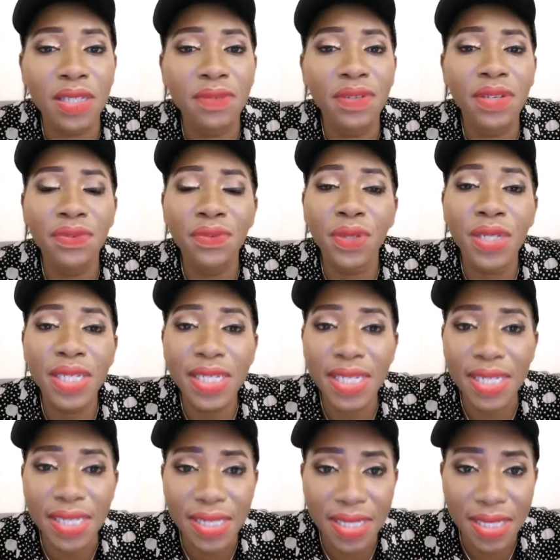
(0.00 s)
Even if you lick
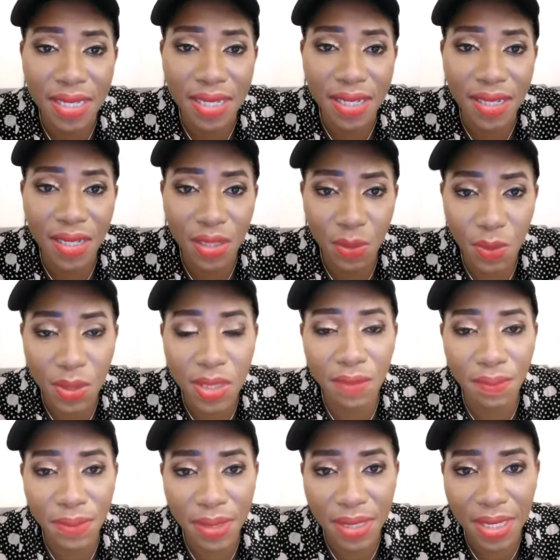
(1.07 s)
it, it will still
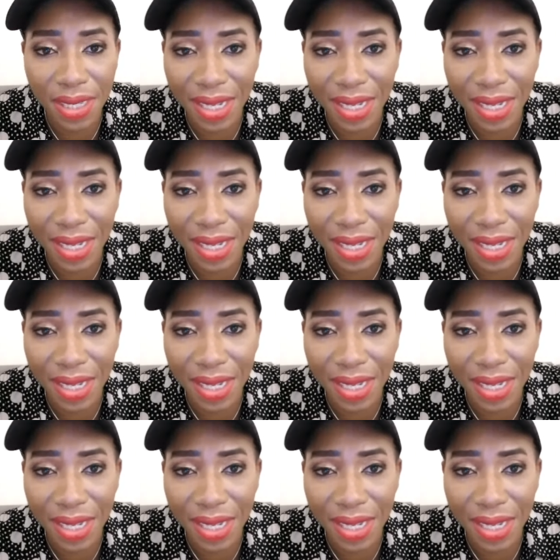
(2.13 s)
be there.